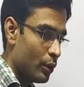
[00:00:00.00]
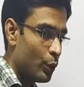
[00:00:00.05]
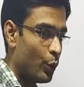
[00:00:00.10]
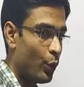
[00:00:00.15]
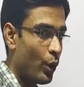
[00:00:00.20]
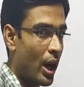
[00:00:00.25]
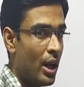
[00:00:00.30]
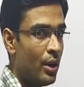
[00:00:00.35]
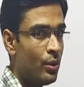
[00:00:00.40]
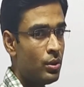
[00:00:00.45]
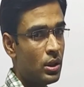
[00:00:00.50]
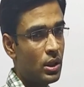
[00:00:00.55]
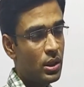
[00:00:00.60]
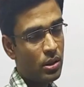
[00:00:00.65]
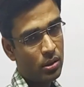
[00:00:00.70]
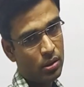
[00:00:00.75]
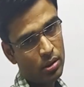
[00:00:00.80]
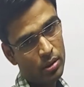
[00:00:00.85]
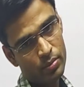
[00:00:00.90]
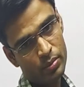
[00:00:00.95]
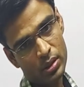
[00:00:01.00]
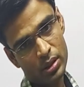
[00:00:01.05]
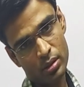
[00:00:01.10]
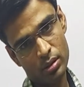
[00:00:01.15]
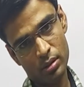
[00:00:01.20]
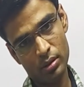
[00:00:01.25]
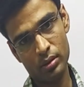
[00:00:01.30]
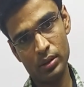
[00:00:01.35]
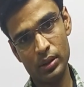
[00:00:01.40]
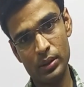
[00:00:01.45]
5
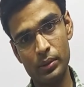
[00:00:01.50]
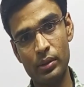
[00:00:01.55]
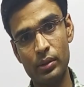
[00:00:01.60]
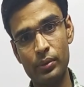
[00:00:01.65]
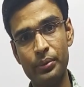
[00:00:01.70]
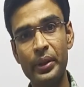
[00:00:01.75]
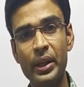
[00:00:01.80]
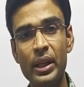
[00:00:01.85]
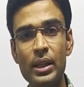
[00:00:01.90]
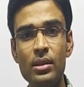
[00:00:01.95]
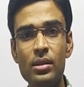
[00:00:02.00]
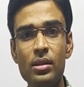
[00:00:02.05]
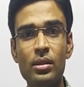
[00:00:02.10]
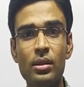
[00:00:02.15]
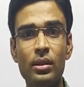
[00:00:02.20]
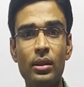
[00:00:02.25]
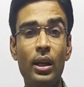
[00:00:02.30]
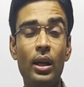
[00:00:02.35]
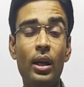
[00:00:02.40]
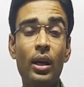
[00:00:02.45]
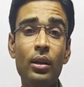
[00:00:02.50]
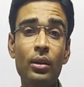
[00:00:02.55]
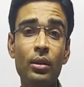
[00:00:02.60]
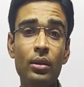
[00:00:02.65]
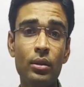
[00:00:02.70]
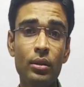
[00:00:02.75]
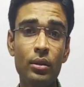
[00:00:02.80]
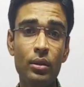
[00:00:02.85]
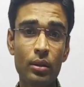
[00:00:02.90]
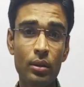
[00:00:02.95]
systems. Friends, there
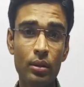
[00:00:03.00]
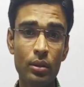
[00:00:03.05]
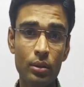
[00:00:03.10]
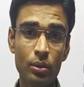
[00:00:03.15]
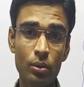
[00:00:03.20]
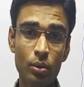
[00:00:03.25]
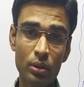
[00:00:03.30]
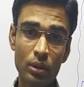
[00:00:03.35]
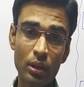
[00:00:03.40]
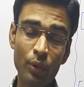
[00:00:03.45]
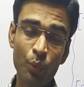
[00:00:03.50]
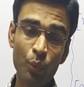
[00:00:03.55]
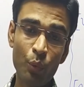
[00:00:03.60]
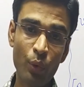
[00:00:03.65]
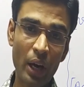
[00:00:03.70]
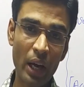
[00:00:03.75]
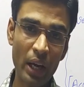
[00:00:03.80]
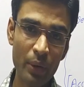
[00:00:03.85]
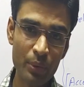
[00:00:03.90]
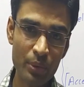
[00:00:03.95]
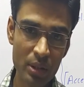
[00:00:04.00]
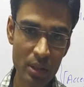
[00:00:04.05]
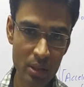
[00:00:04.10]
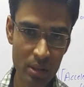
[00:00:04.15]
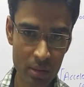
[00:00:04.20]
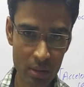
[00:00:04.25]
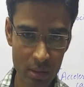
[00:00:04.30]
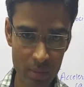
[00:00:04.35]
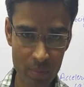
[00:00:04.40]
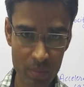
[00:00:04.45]
are total 5
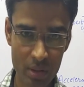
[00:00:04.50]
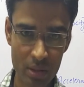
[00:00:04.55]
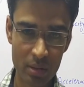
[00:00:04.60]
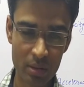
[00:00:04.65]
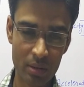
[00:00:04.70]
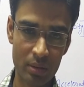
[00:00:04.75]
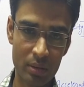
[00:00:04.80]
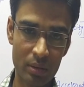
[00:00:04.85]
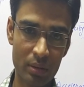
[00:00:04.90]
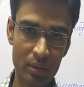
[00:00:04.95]
systems